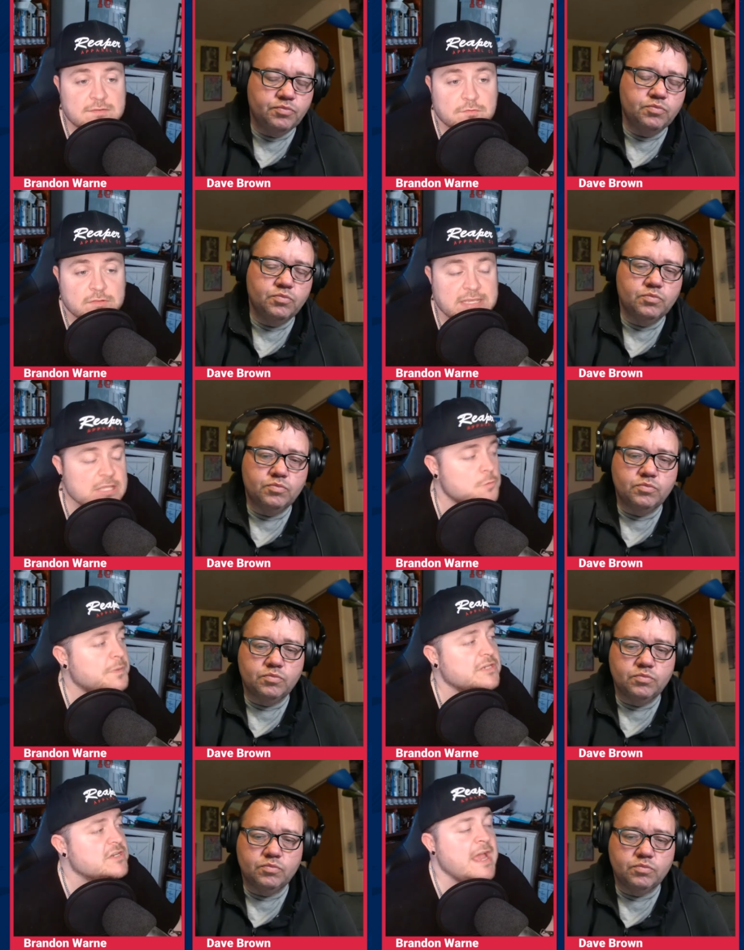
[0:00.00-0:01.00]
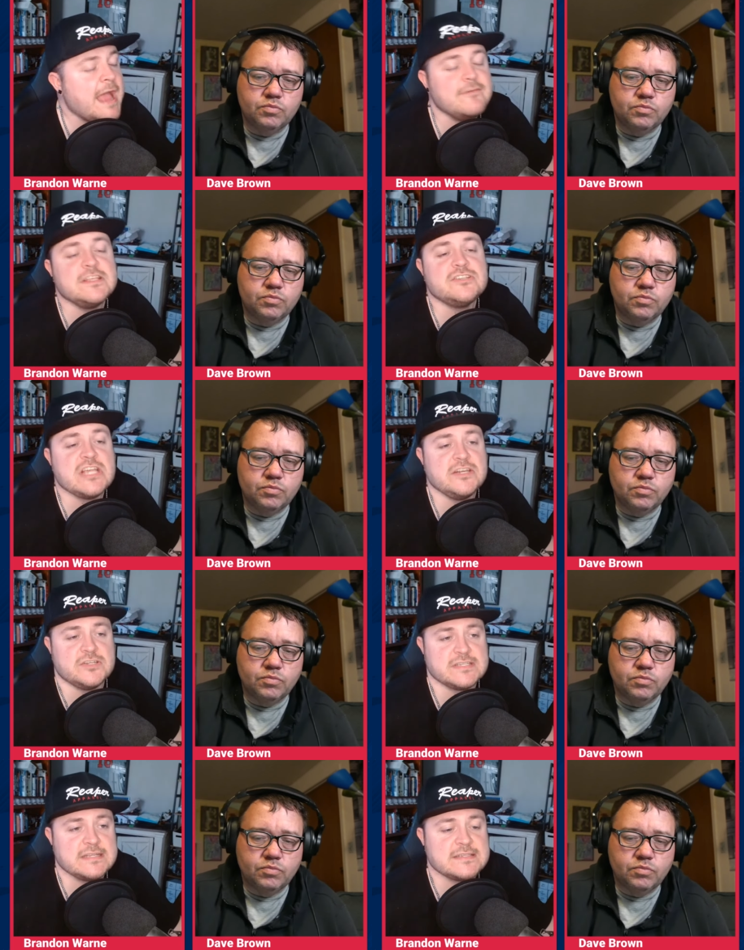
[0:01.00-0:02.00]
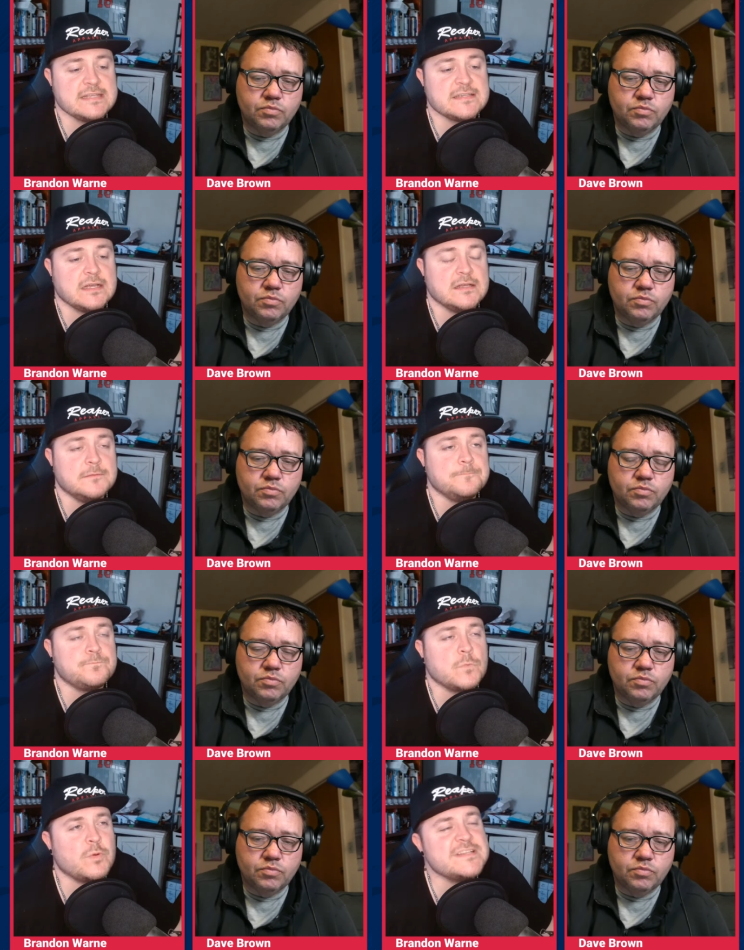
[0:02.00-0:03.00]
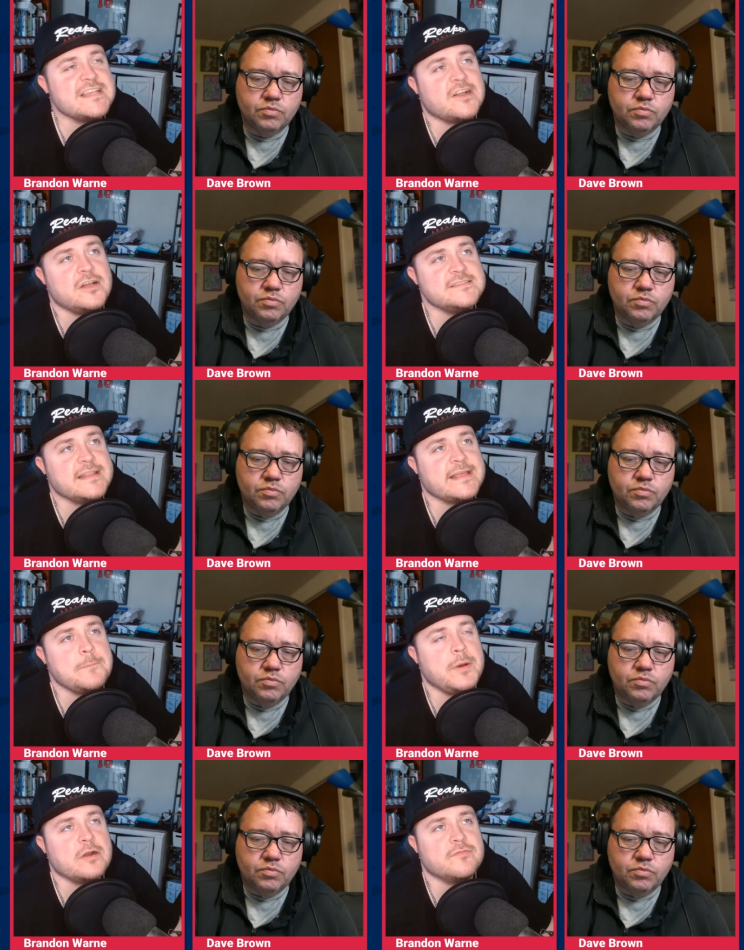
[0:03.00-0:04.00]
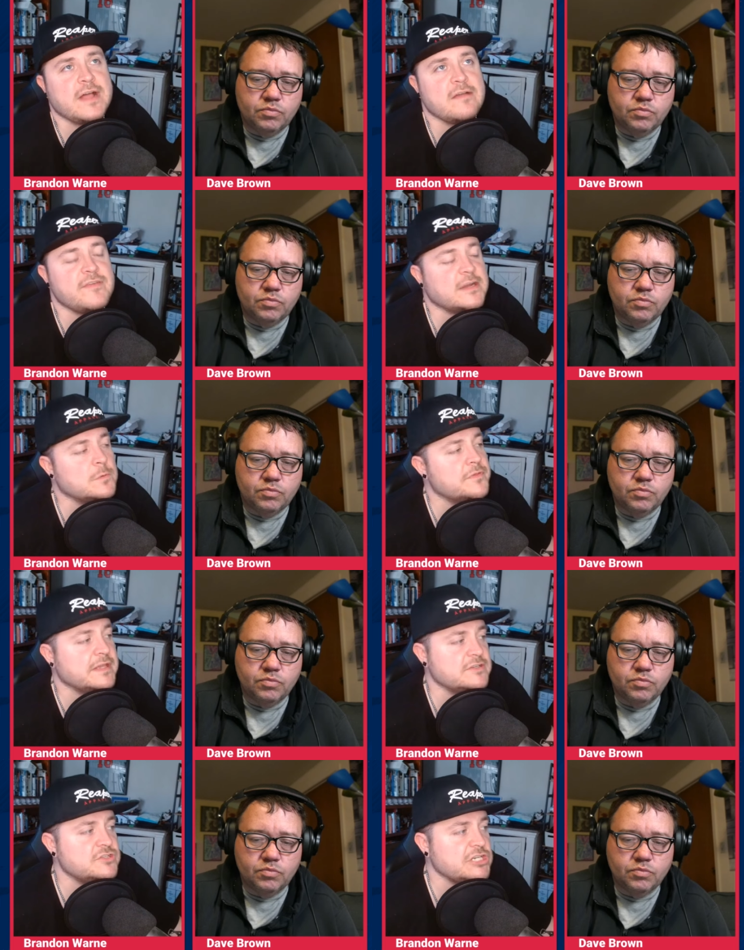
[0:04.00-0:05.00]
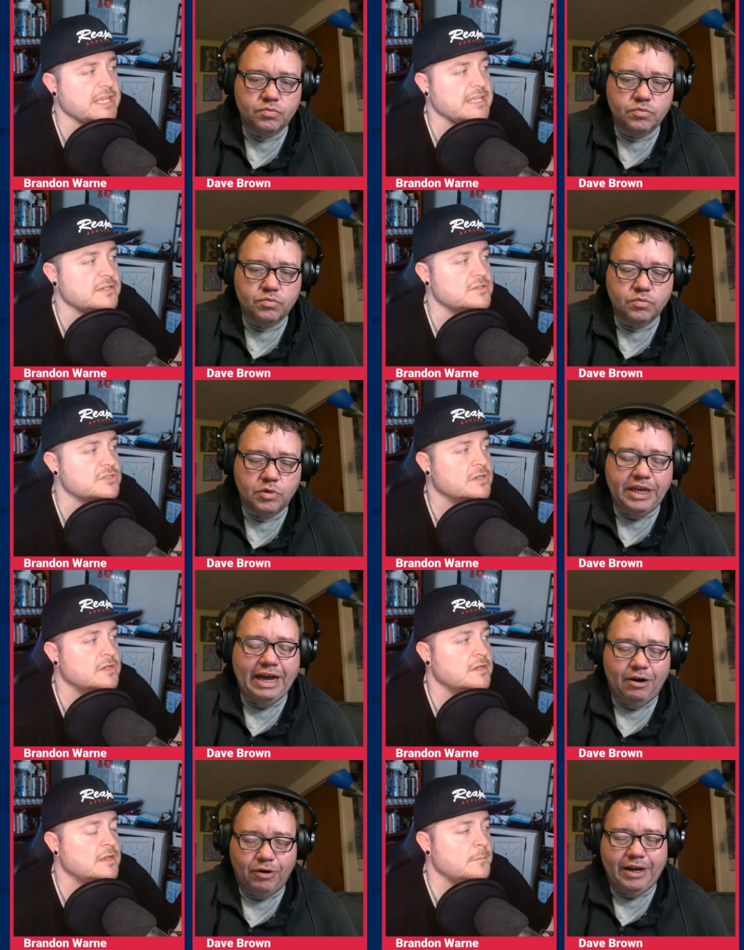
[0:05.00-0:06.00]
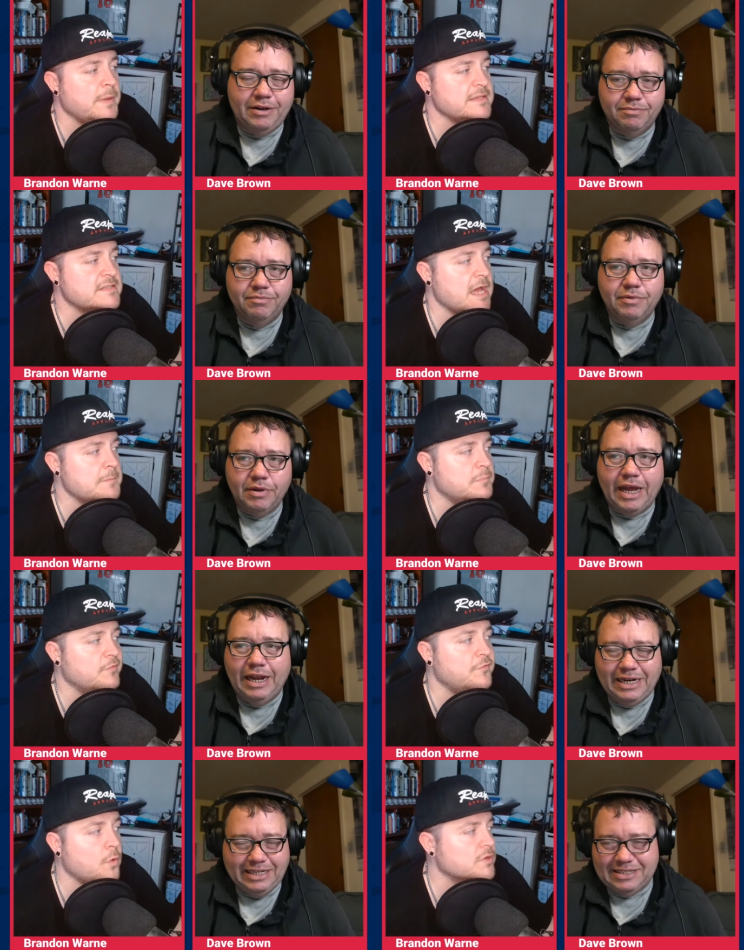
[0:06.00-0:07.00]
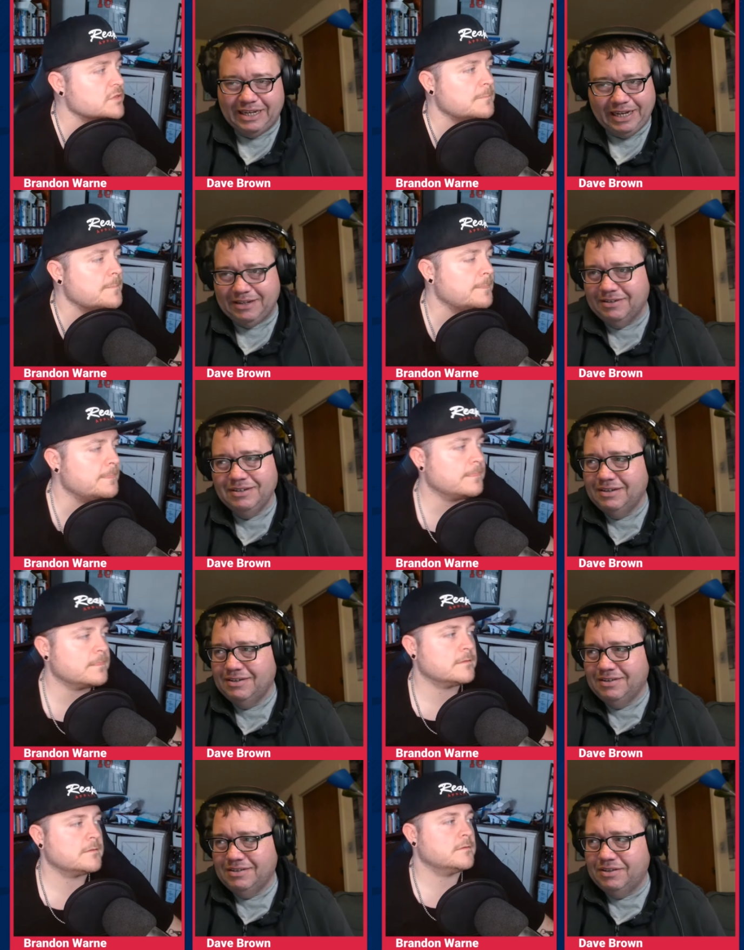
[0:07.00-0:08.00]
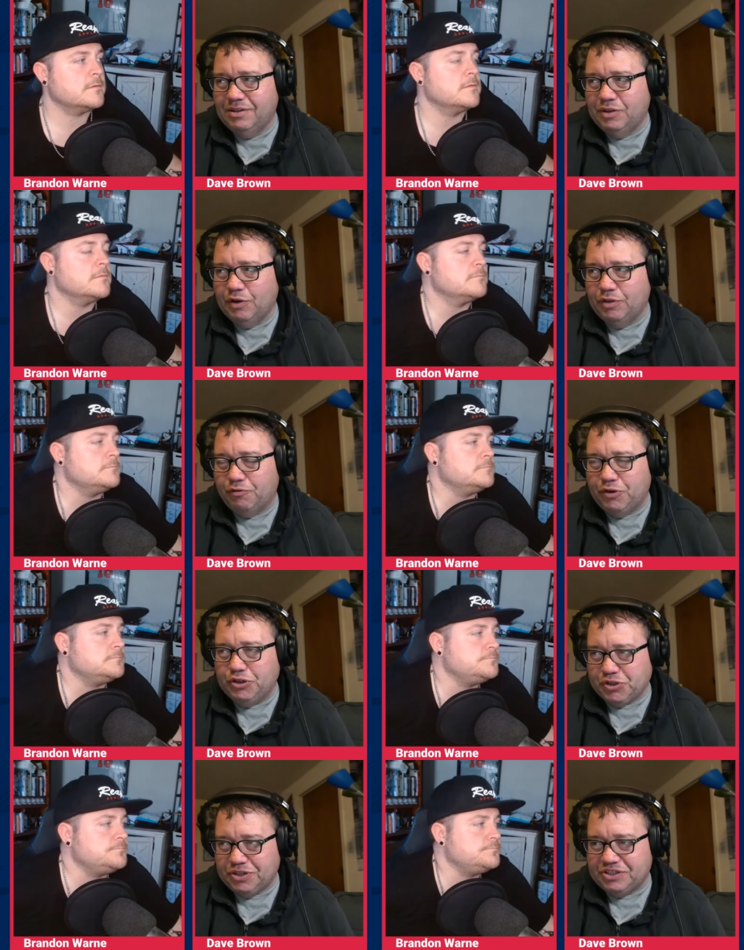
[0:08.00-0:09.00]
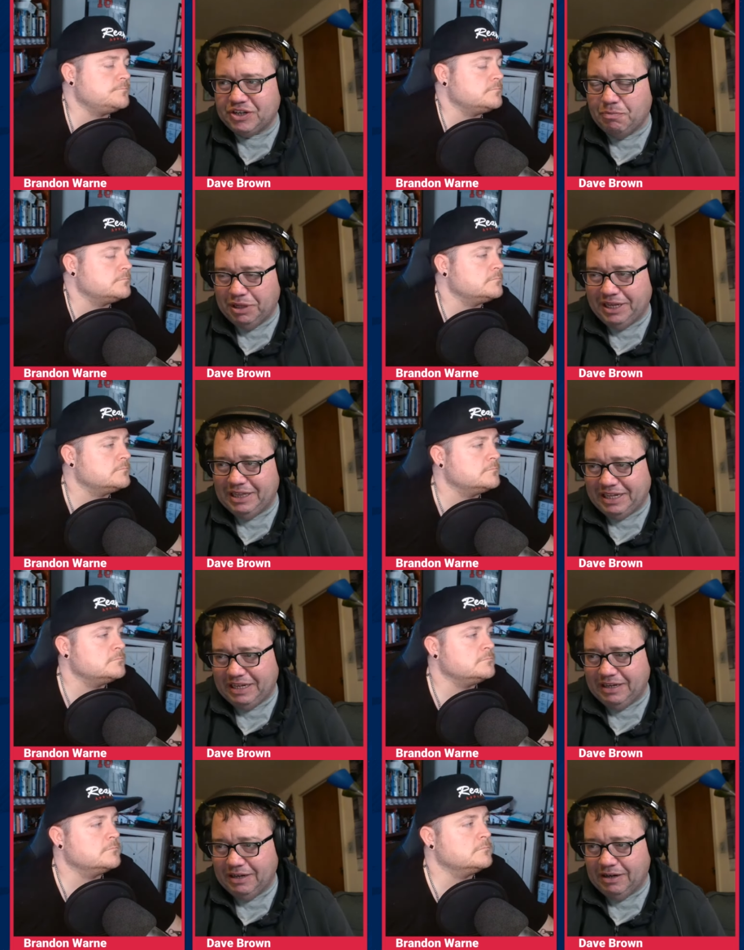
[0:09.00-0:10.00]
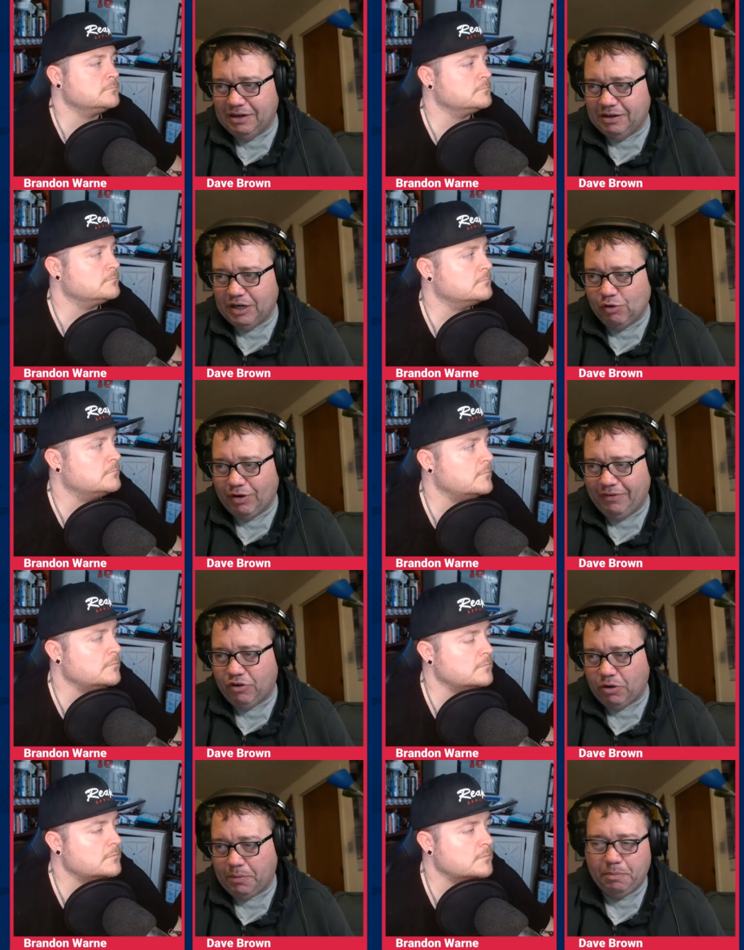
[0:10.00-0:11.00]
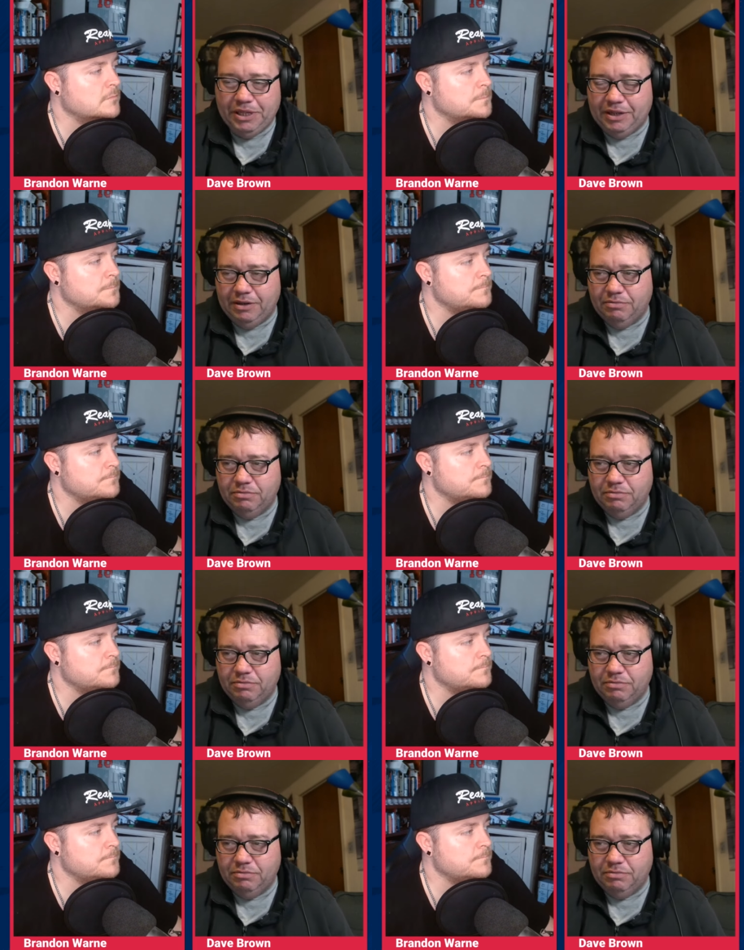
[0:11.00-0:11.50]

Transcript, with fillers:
Speaker 1: differently. You pitch everything changes. It's it's a what is that? Is that like a butterfly effect where things change? Yeah,
Speaker 2: right. And, and it's like the the future is completely uh, irreverently